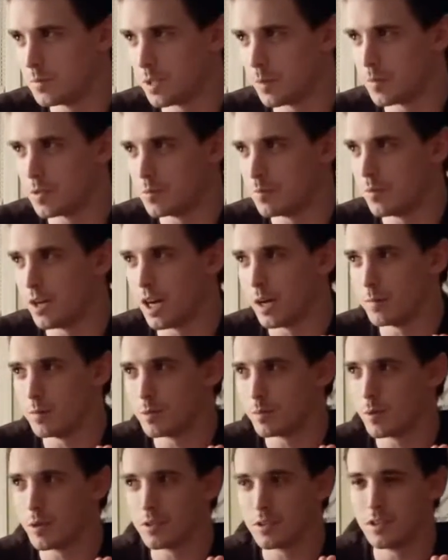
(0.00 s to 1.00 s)
someone's
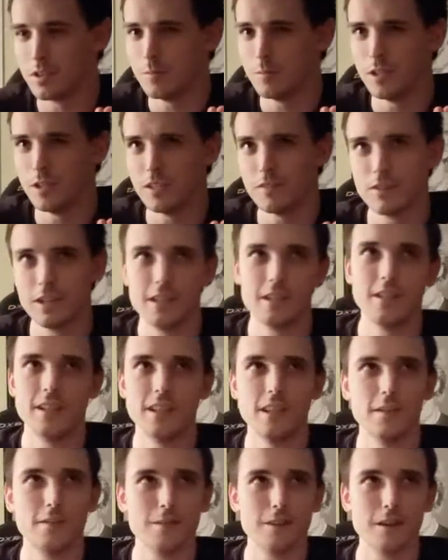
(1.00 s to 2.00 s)
mom's pussy being rated
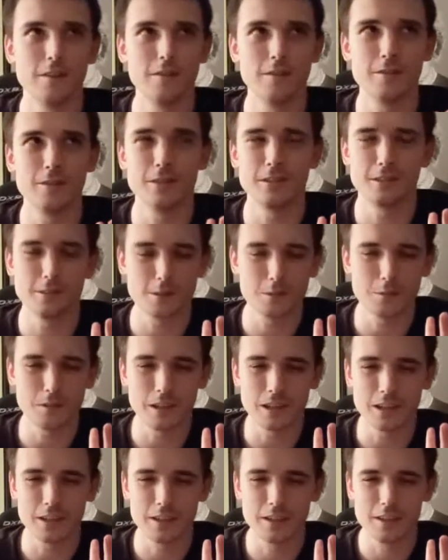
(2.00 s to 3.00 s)
E for everyone. So
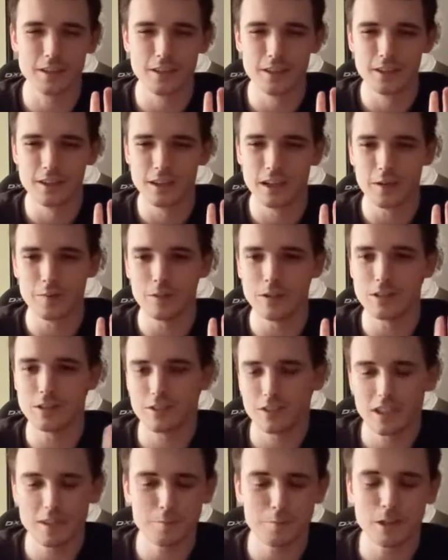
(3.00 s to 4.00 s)
like, I mean, it's
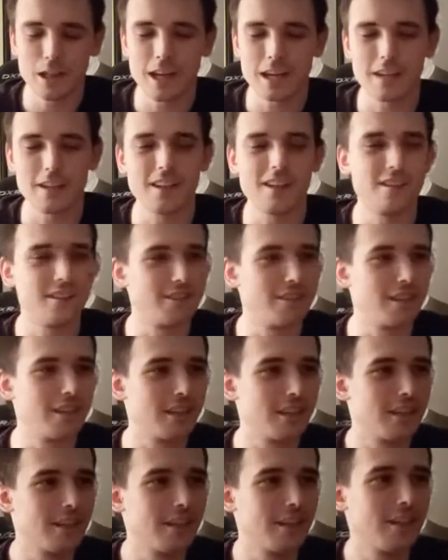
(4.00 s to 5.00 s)
Shane Black, guys.
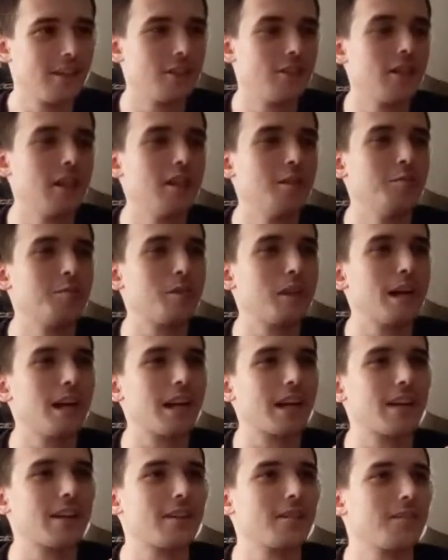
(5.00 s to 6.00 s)
Like Shane
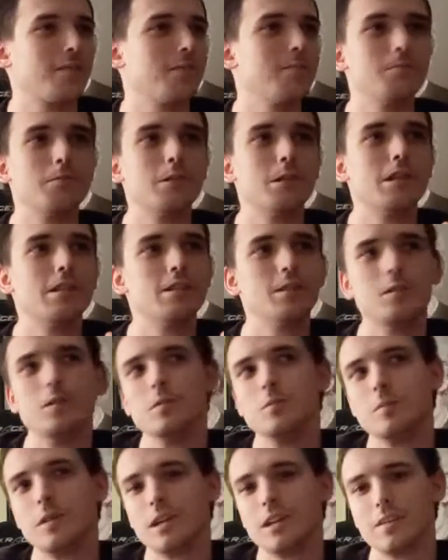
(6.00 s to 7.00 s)
Black, what did you
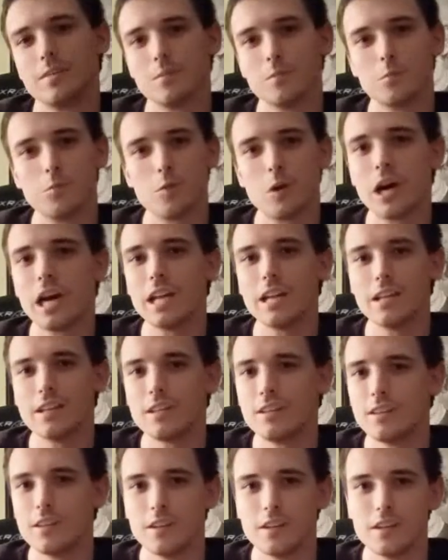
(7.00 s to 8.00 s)
do, man? Why did
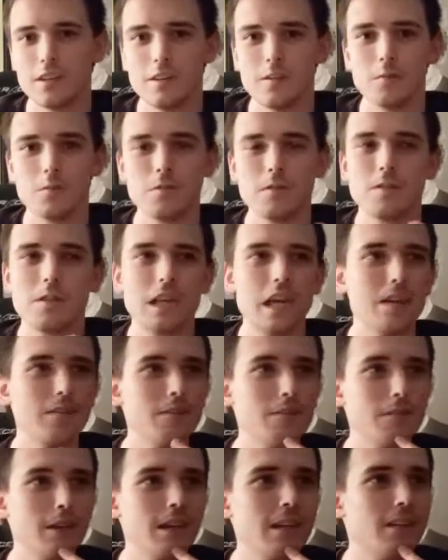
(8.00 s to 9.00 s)

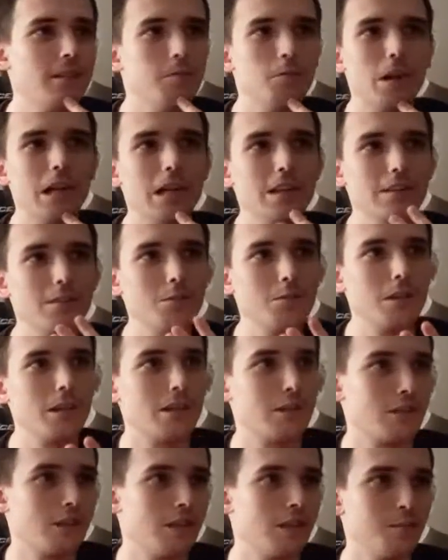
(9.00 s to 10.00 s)
Kevin Feige? Why did you
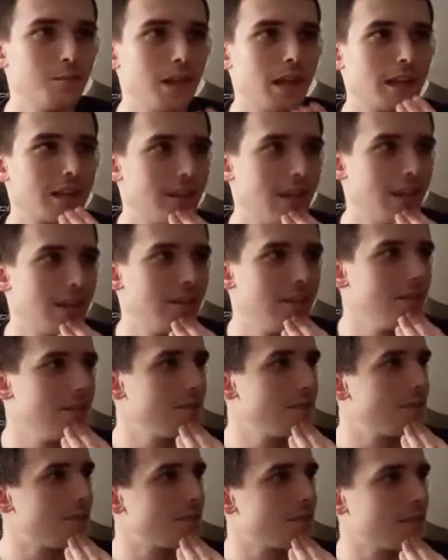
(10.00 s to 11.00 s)
let Shane Black take
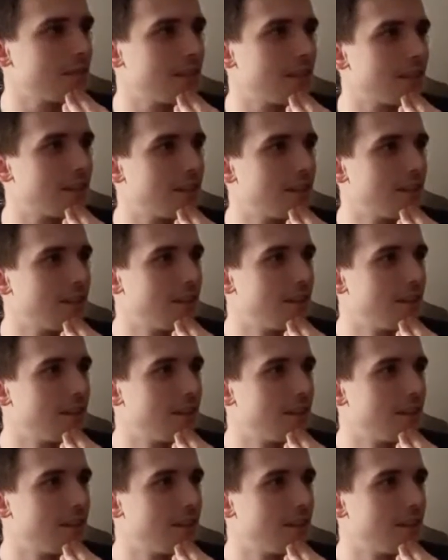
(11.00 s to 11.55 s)
this? Like